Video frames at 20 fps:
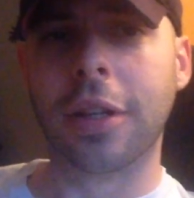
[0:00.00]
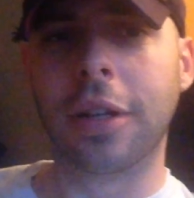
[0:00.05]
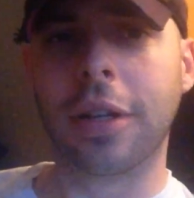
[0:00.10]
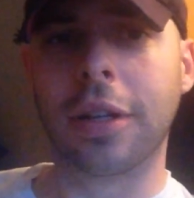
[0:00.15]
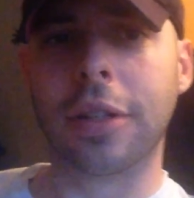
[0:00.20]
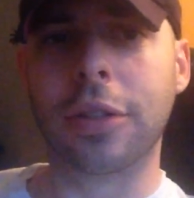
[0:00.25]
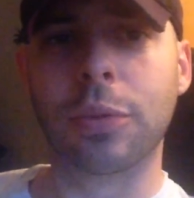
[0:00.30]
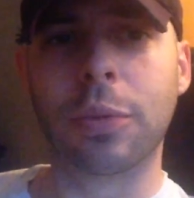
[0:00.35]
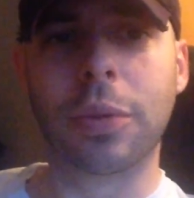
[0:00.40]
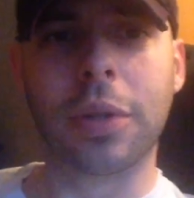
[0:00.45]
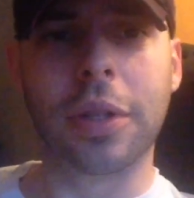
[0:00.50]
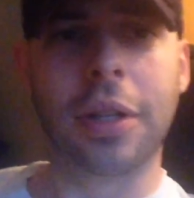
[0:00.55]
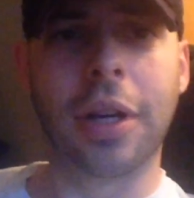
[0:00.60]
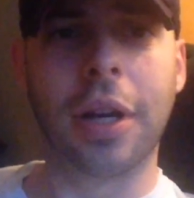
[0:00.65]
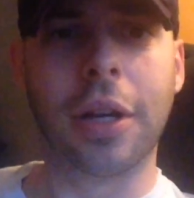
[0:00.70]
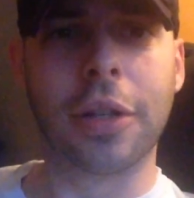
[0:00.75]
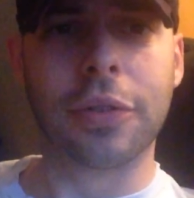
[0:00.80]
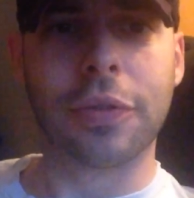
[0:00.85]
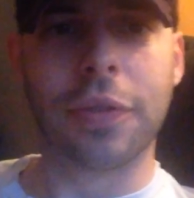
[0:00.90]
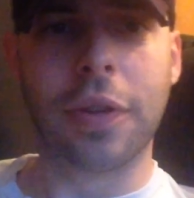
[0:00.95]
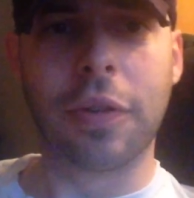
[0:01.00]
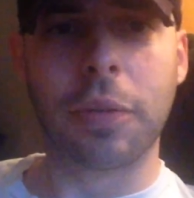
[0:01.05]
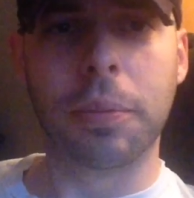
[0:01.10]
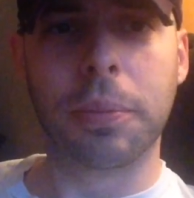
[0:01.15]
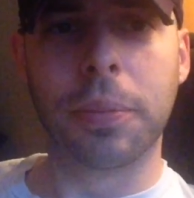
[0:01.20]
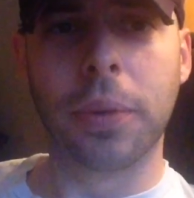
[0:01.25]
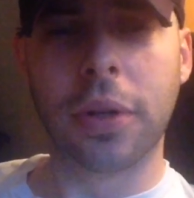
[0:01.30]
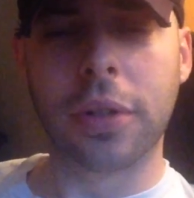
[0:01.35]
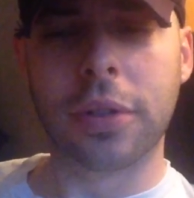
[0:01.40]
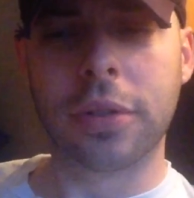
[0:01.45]
It's one of Kyle's
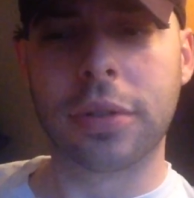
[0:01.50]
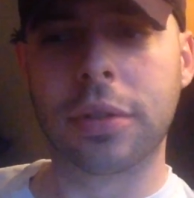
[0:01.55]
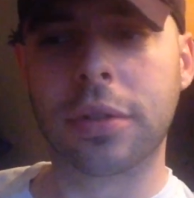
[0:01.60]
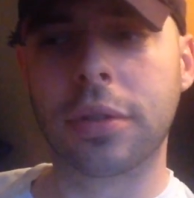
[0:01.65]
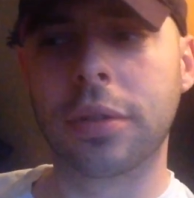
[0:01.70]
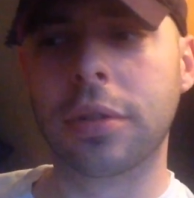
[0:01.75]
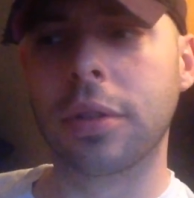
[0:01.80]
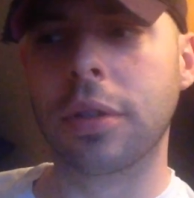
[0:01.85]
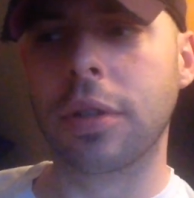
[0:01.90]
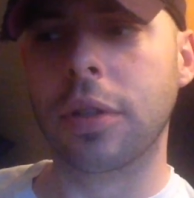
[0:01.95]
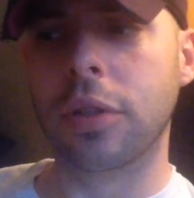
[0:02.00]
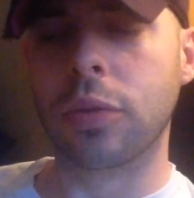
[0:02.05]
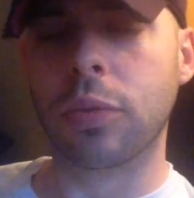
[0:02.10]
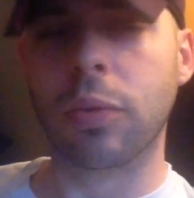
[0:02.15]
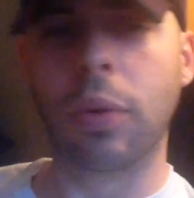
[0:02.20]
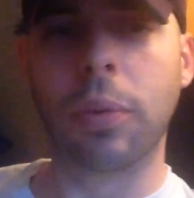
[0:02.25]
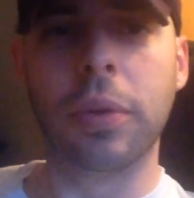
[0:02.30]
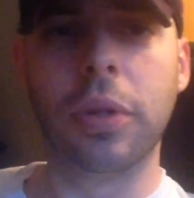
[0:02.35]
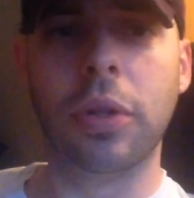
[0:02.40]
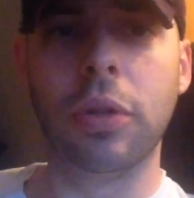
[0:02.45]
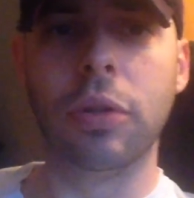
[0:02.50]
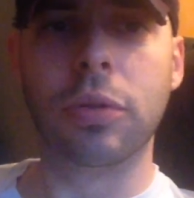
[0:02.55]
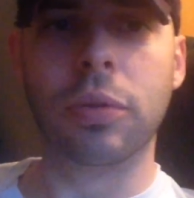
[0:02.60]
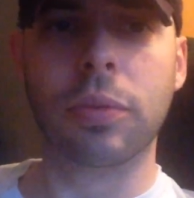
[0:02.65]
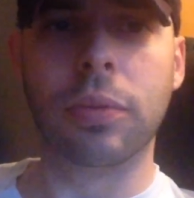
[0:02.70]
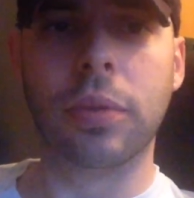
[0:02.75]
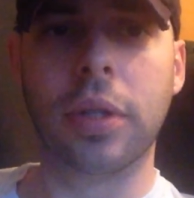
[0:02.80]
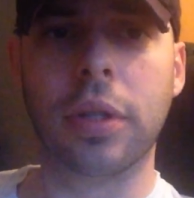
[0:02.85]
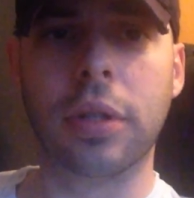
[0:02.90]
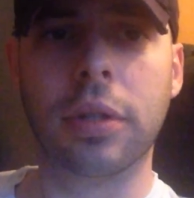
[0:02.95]
favorite books. It's what we use
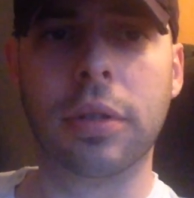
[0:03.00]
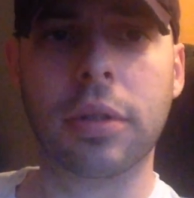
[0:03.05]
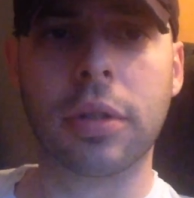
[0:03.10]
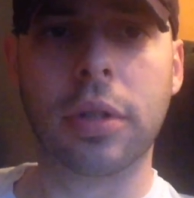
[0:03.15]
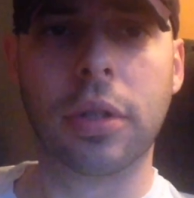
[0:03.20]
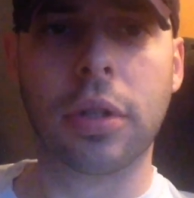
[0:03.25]
when we